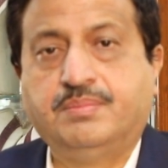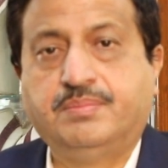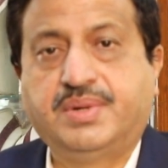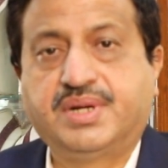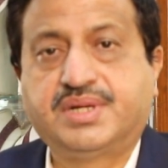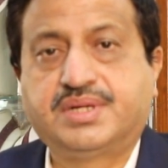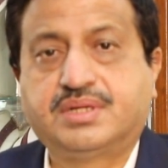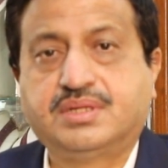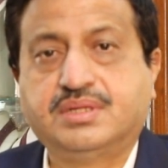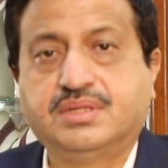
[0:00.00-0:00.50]

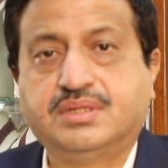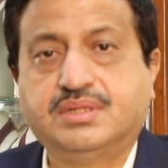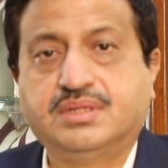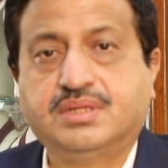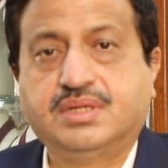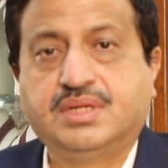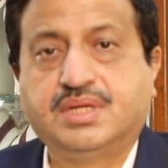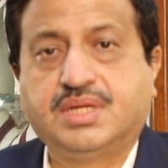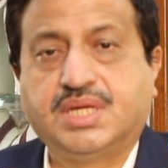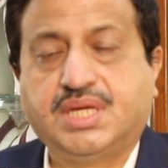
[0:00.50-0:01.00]
but
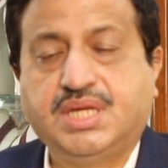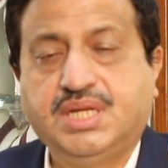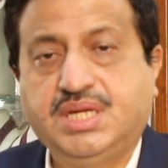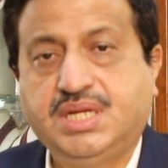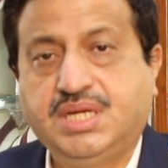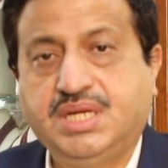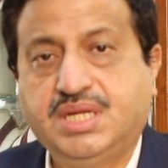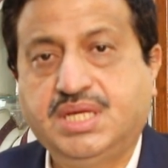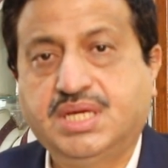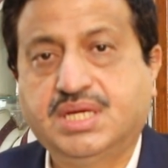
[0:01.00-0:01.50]
in
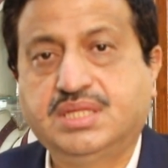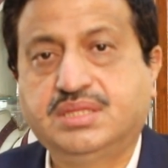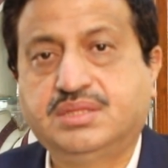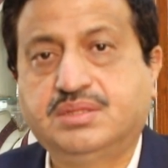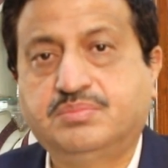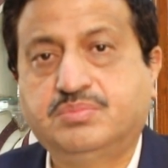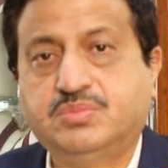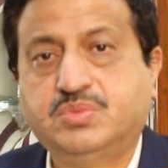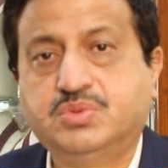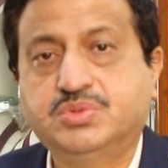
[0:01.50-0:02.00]
India,
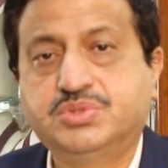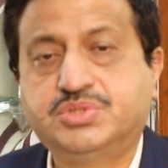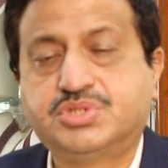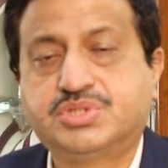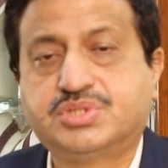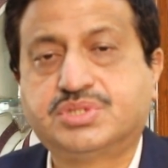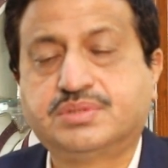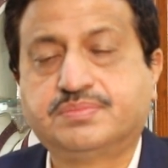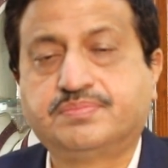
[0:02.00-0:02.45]
the most